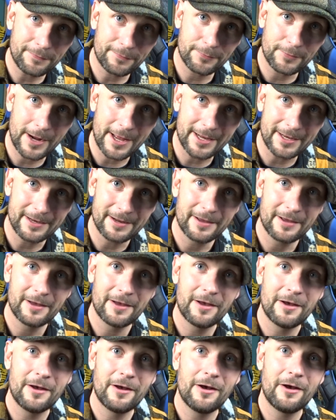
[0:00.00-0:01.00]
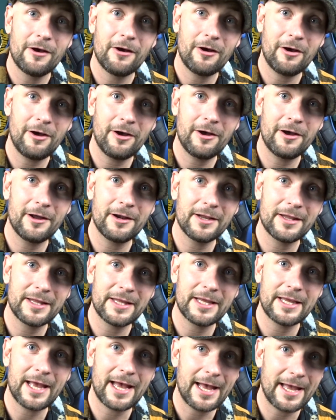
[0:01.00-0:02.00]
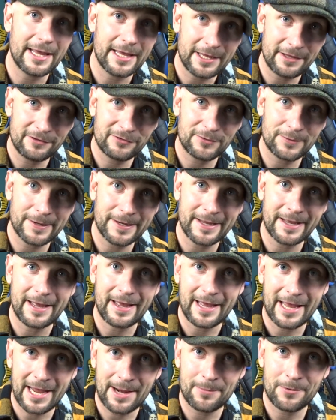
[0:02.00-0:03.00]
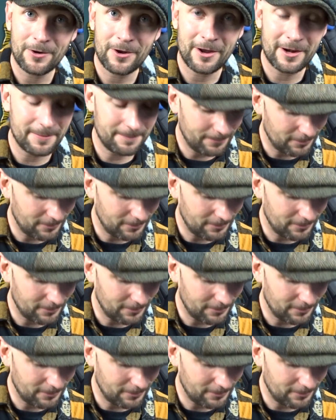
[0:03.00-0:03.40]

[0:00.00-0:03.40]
fret on the high E string, hammer on and